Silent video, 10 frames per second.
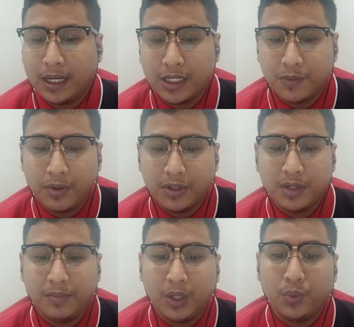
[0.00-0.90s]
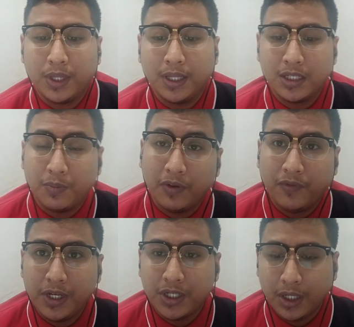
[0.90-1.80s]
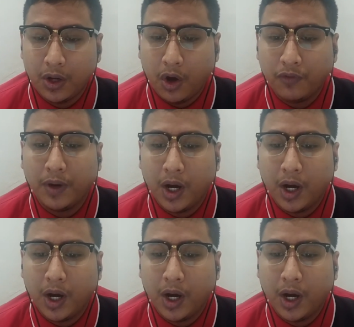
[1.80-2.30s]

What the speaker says: responsibly with the supervision of